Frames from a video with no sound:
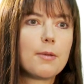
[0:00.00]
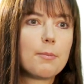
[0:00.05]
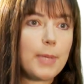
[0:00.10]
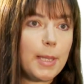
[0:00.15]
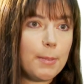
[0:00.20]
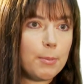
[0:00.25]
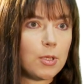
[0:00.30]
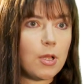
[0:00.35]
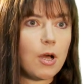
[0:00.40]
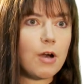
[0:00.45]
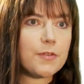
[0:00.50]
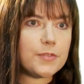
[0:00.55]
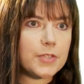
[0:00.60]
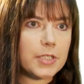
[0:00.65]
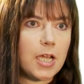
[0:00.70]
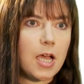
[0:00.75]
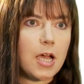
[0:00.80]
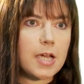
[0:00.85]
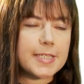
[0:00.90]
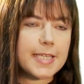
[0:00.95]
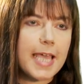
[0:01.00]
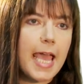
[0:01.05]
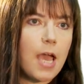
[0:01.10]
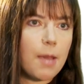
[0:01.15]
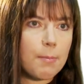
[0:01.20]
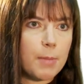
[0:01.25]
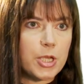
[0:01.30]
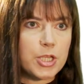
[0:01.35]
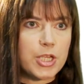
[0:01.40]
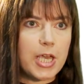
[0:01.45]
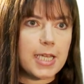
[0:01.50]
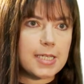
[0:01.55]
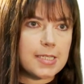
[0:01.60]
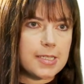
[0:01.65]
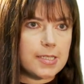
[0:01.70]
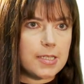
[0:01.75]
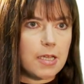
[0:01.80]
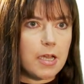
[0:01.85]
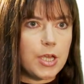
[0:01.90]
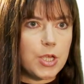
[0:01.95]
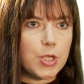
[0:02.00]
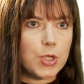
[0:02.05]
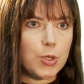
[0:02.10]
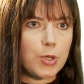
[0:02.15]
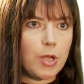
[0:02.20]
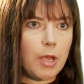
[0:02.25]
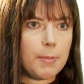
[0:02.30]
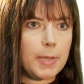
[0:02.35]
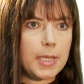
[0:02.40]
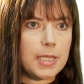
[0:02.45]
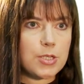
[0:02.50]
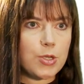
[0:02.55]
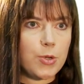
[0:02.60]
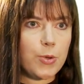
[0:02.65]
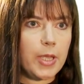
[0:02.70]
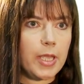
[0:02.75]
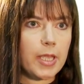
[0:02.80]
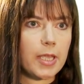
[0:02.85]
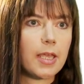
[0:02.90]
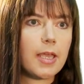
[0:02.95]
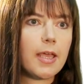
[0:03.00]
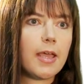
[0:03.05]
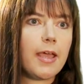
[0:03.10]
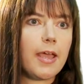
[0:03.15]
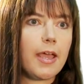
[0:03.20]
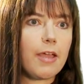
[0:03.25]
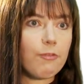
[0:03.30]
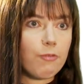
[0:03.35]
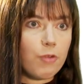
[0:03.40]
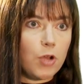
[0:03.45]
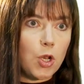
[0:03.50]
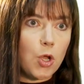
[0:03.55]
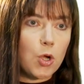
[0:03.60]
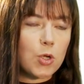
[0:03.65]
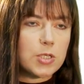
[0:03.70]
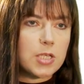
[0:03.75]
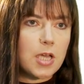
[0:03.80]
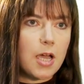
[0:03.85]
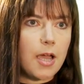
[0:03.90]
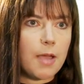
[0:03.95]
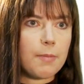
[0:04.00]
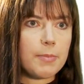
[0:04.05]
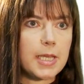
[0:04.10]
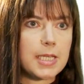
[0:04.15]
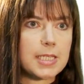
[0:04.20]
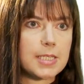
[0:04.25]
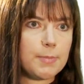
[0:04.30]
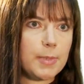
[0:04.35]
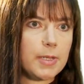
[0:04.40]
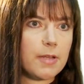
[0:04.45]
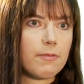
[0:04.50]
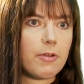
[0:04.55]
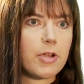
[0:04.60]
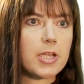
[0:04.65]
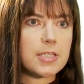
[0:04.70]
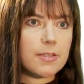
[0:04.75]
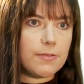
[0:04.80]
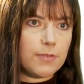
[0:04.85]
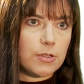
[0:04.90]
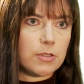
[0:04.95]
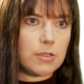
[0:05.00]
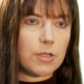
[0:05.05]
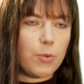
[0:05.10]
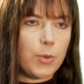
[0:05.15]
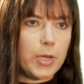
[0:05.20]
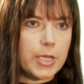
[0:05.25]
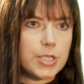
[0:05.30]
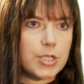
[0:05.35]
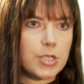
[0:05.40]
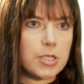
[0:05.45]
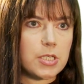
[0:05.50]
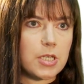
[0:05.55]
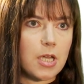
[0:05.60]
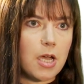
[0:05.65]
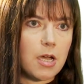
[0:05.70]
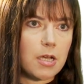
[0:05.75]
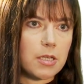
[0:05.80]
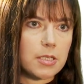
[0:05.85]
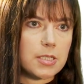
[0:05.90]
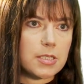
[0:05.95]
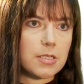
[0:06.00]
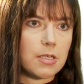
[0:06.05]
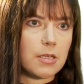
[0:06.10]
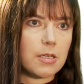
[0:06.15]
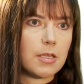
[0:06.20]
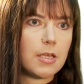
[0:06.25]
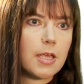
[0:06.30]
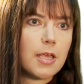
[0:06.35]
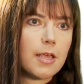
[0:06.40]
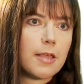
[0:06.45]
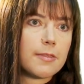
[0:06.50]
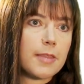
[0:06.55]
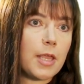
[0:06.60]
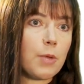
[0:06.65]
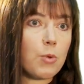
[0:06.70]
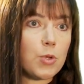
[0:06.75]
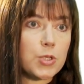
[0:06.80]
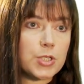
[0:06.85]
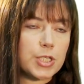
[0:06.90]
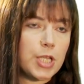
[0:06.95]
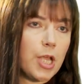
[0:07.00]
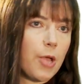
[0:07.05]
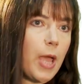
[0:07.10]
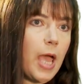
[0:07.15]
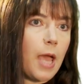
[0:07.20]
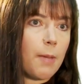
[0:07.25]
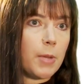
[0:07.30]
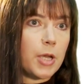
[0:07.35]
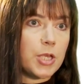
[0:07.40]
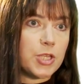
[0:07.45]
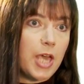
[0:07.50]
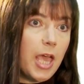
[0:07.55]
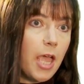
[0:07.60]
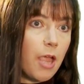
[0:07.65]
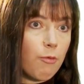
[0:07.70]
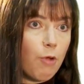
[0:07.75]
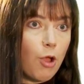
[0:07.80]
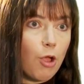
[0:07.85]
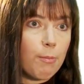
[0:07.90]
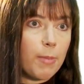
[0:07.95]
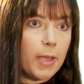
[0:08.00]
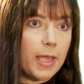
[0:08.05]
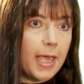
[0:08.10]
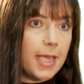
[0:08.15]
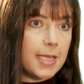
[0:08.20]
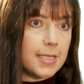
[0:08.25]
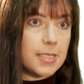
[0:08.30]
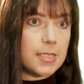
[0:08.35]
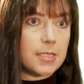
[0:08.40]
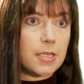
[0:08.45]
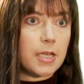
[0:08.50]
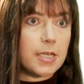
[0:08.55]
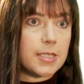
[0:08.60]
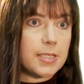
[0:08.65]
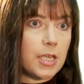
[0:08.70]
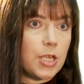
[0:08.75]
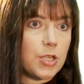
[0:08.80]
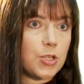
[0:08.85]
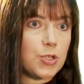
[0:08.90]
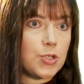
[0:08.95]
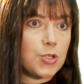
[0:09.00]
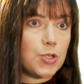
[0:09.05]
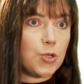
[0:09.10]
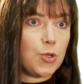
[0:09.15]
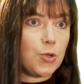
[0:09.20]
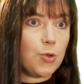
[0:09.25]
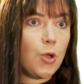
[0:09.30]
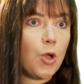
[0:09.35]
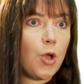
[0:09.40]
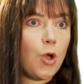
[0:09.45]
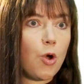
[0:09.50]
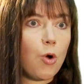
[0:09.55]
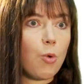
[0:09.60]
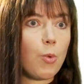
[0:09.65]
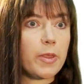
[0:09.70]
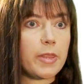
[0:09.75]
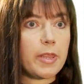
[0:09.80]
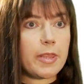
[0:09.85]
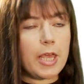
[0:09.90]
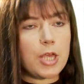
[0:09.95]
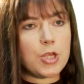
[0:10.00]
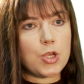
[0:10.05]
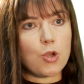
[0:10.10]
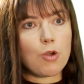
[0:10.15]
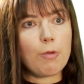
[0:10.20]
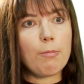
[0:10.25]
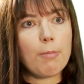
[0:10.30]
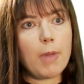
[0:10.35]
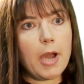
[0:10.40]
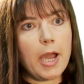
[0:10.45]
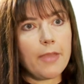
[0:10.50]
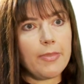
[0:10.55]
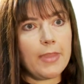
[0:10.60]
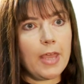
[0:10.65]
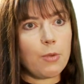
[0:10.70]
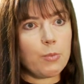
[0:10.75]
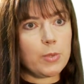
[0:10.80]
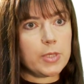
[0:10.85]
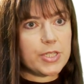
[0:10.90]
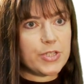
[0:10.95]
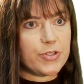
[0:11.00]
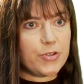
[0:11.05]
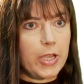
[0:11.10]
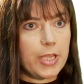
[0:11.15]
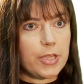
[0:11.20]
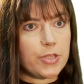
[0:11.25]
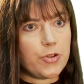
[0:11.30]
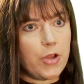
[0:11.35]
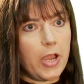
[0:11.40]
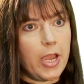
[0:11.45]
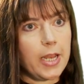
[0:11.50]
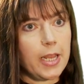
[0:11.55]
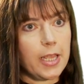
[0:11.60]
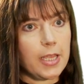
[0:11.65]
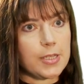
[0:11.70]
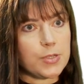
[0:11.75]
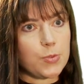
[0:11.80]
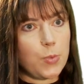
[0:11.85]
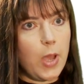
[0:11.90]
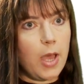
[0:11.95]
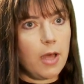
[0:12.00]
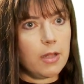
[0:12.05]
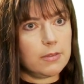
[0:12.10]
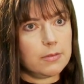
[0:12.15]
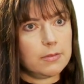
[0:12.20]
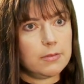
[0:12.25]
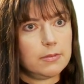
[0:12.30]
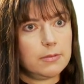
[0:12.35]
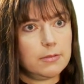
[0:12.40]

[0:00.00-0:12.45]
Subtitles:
People often ask how much exercise should I be doing, and for a long time that's been a very difficult question to answer. They want to know how much aerobic exercise they should do, or whether they should combine that with strength training as well.